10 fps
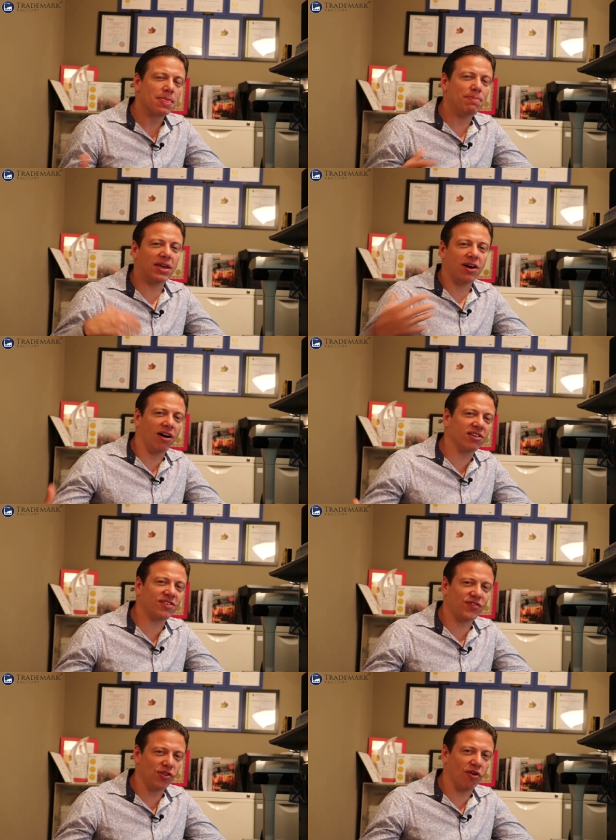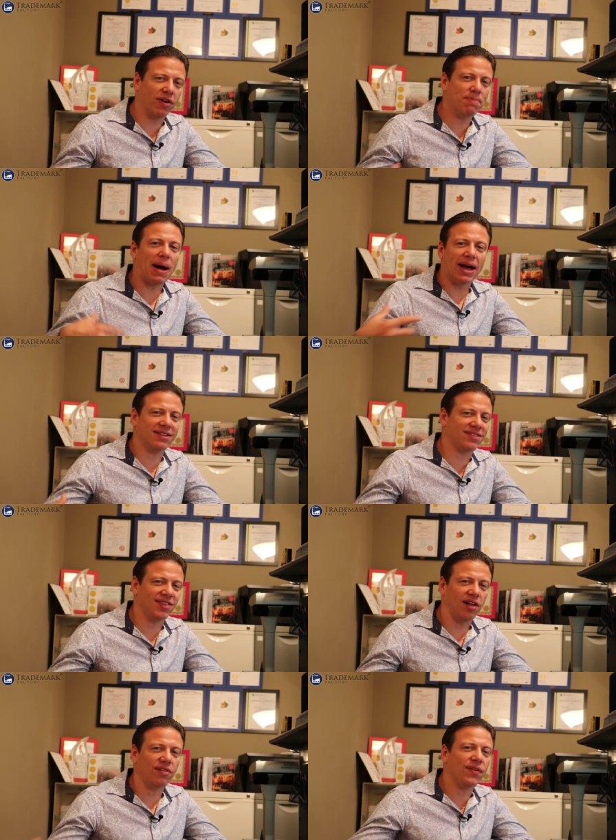because flurry by
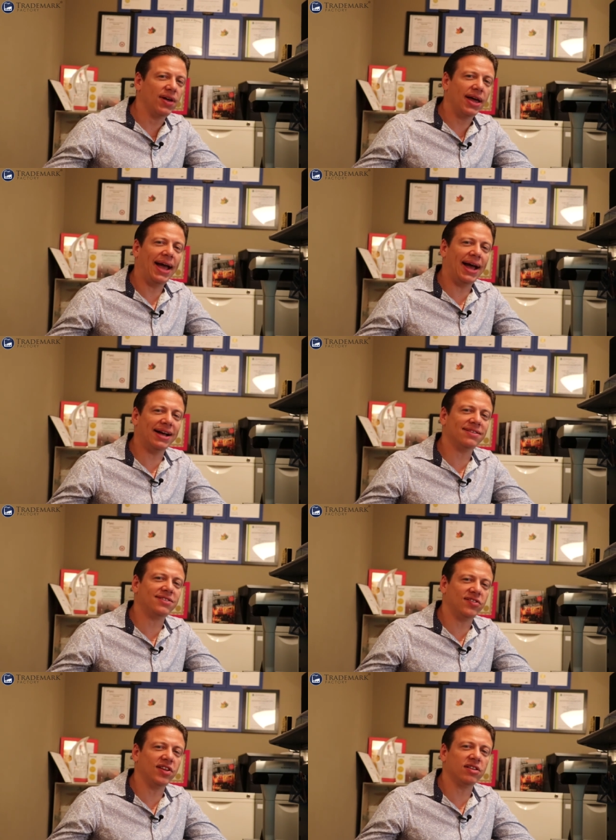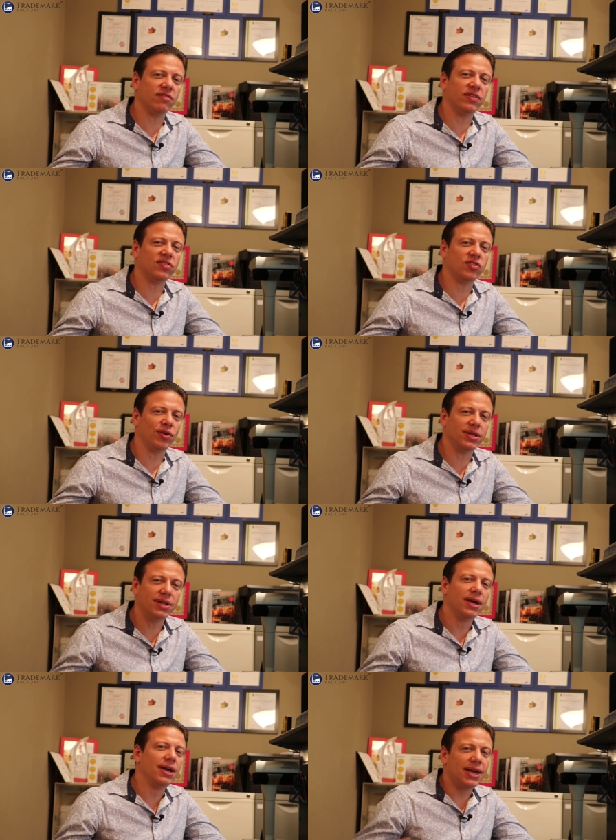itself has distinctiveness to it,
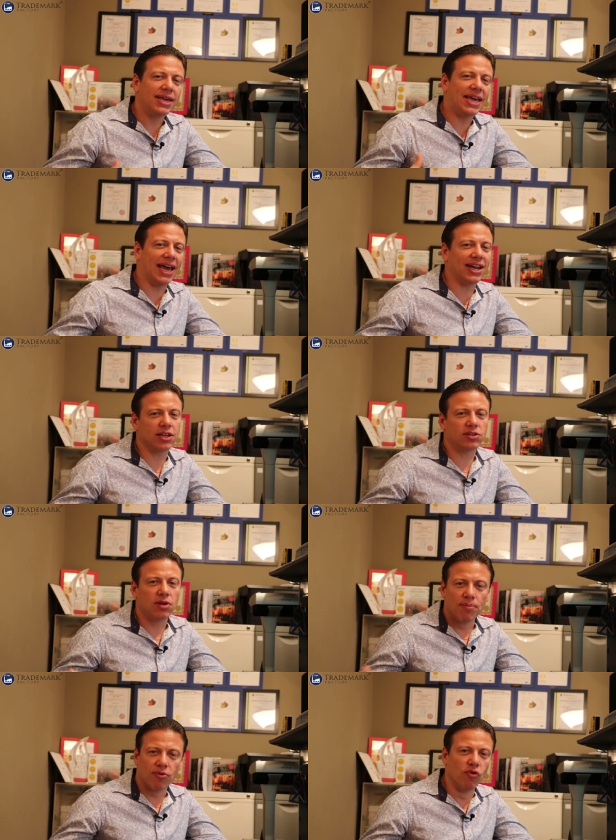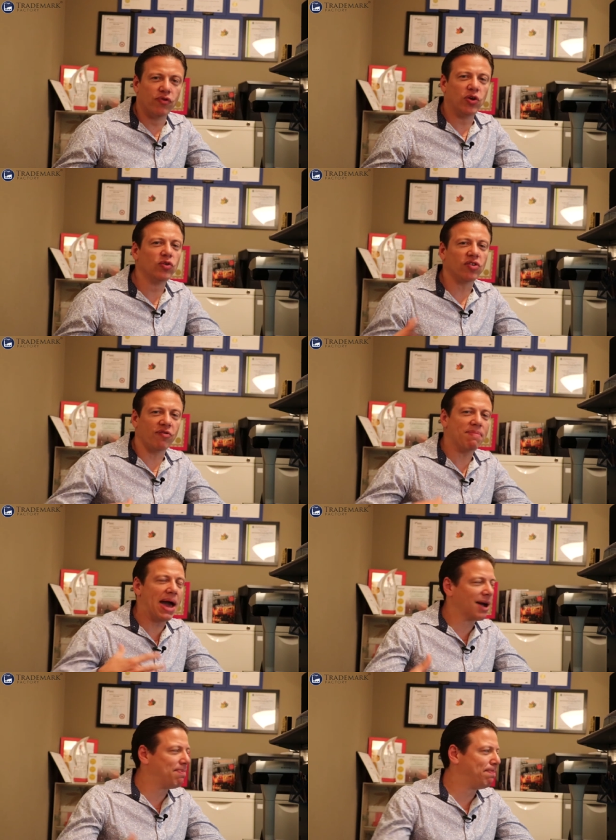cannot prove use of
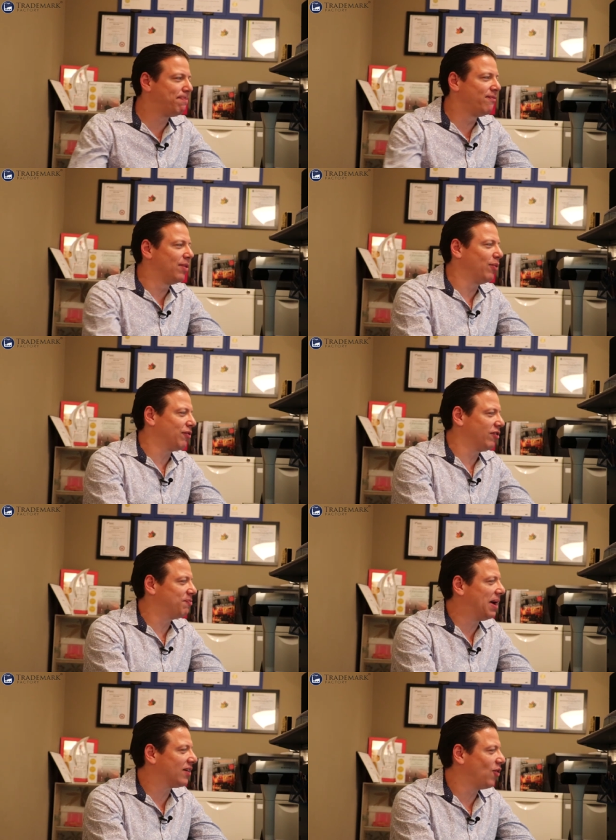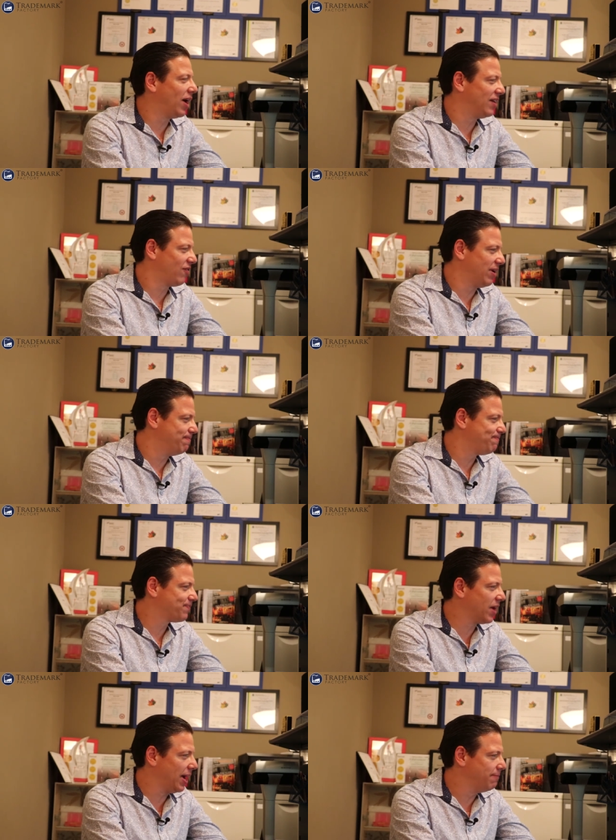Mac with respect to ice cream.
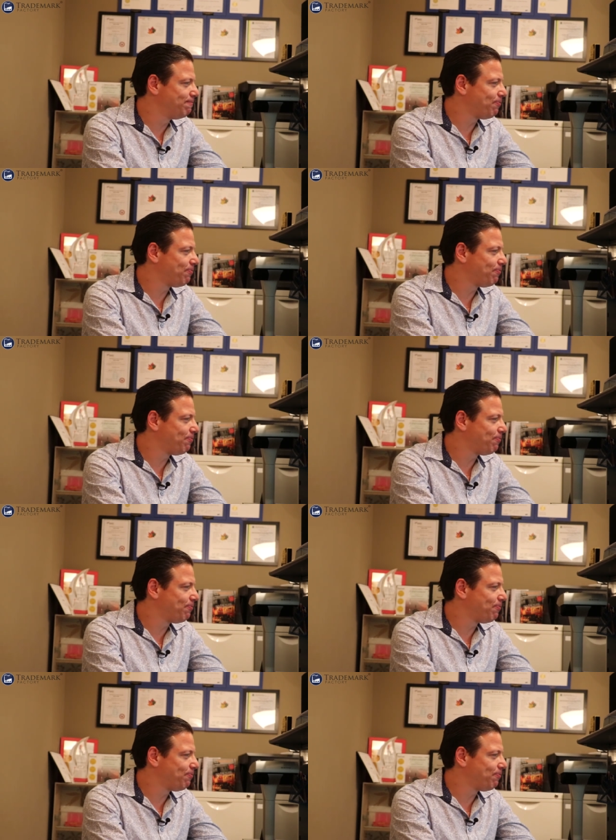Okay,